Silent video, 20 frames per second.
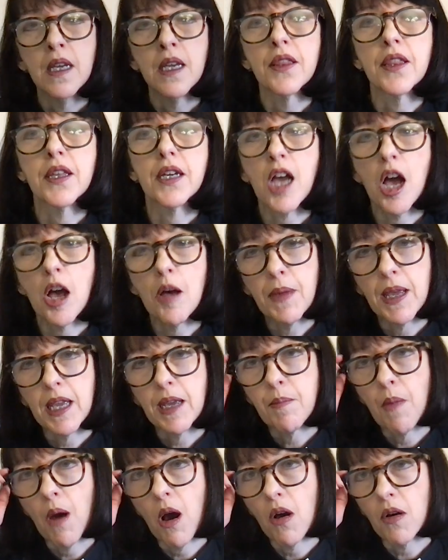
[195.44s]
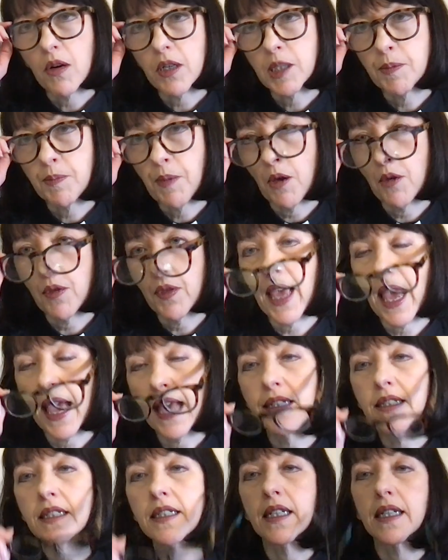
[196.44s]
The coming marks both the
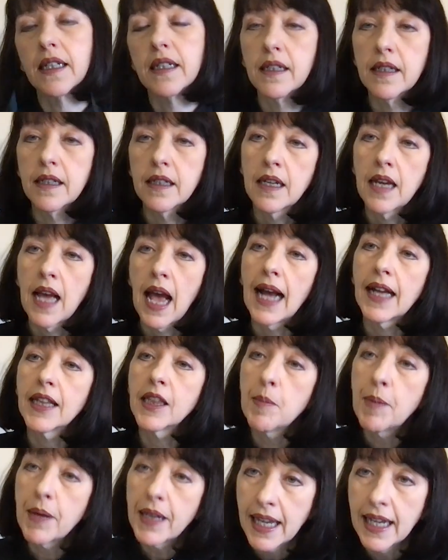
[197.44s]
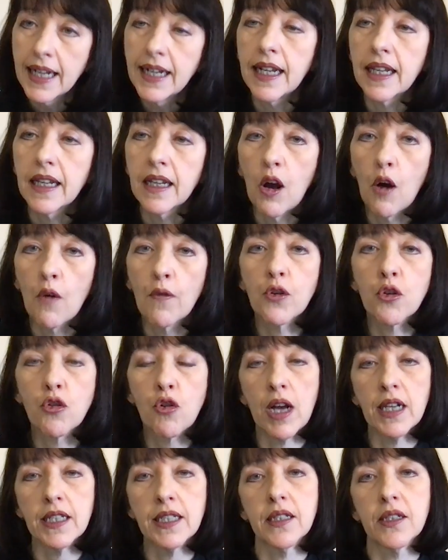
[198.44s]
ending and the beginning of
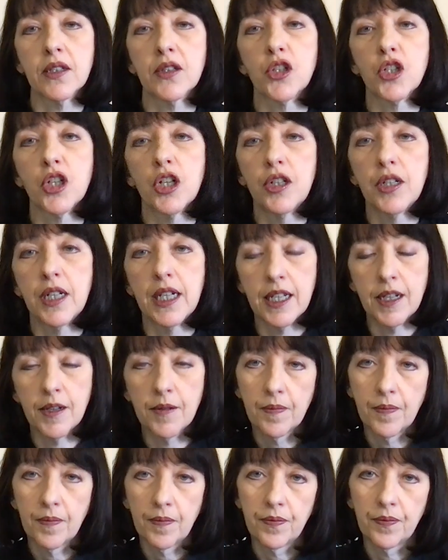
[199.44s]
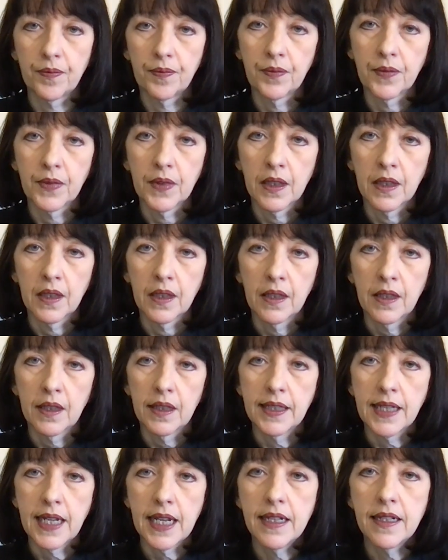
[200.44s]
Christ's journey.
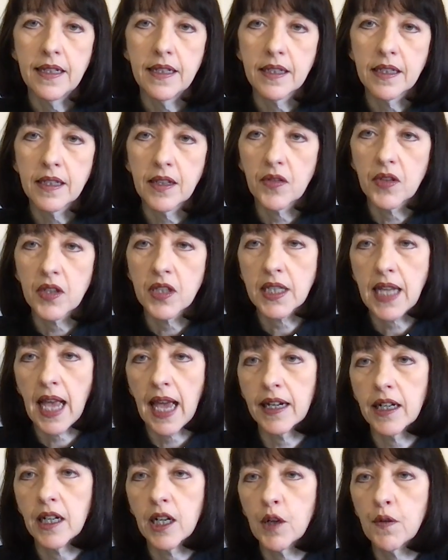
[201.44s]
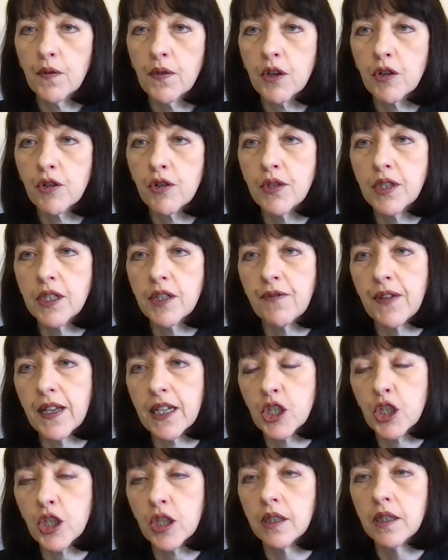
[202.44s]
It hints at the scandal of the
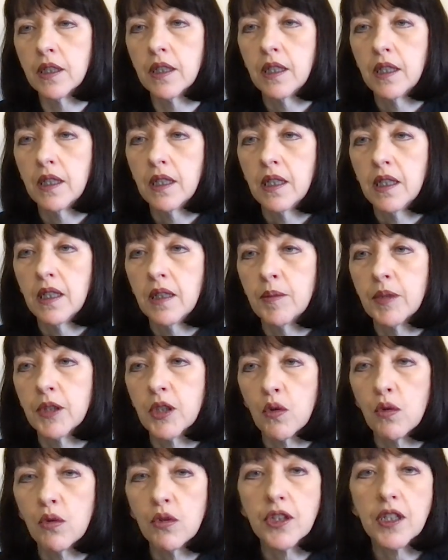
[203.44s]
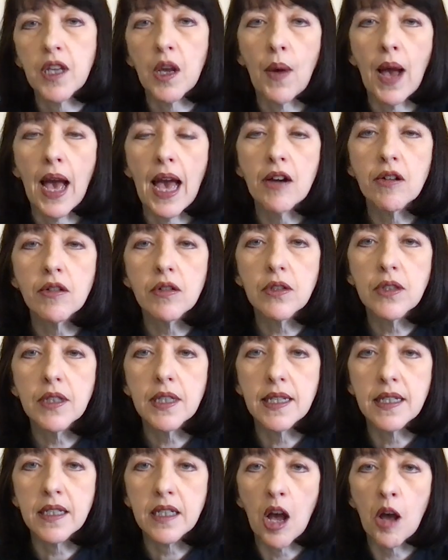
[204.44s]
crucifixion, but also heralds
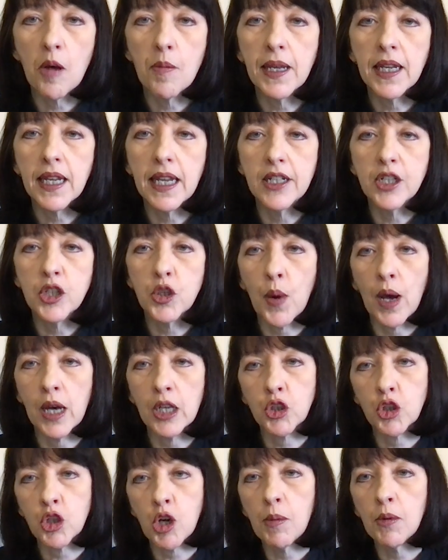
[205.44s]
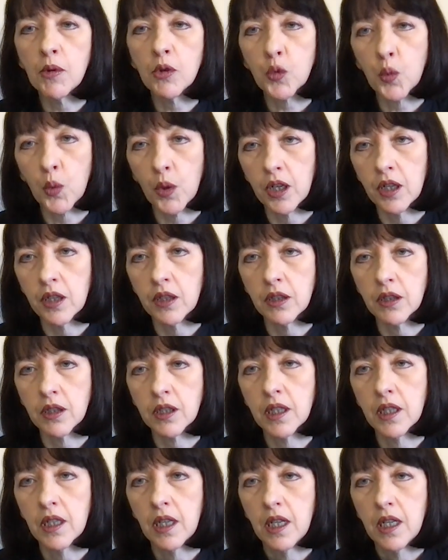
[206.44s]
his coming into our troubled world,
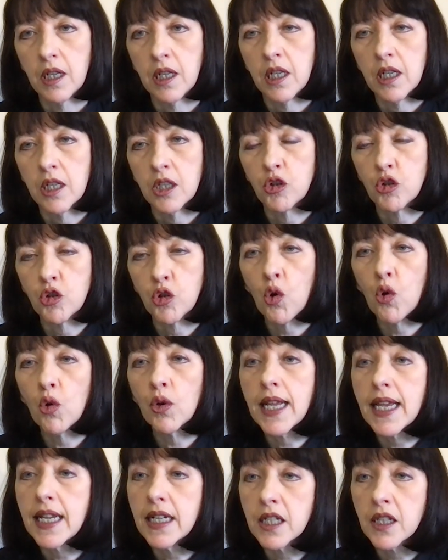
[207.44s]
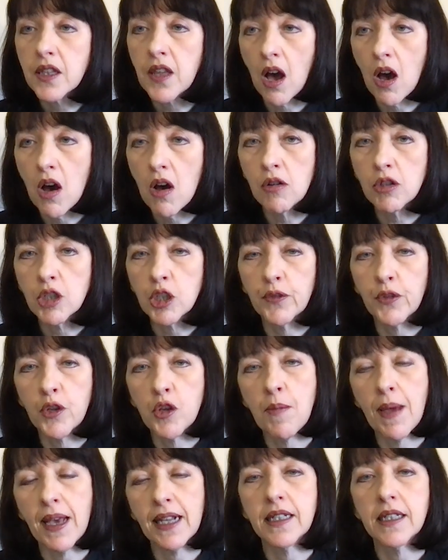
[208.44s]
drawn into the heart of
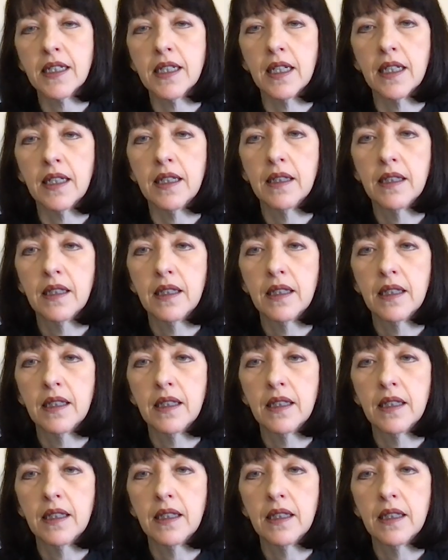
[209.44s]
humanity.